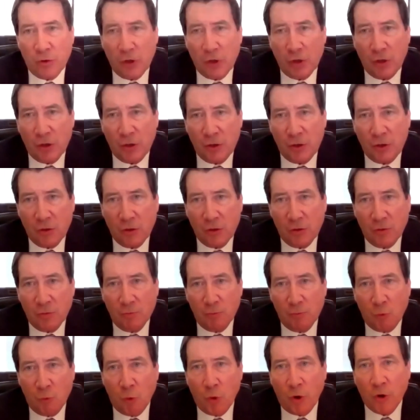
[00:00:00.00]
The
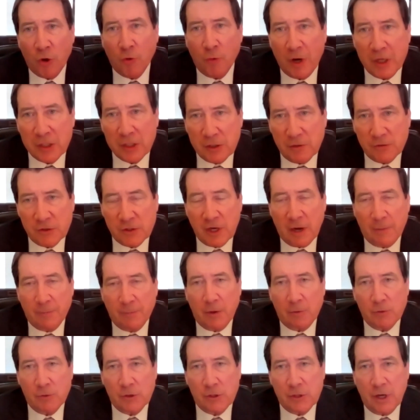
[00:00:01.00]
more aggressive
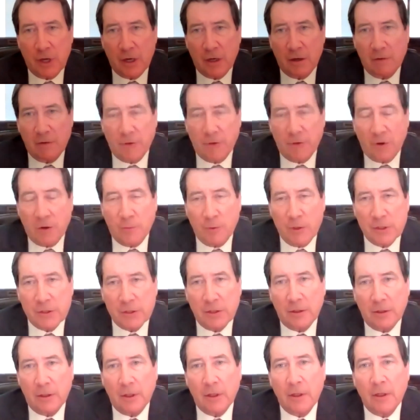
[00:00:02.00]
step that was taken very
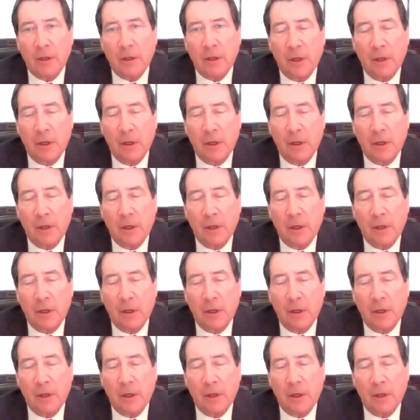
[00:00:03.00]
recently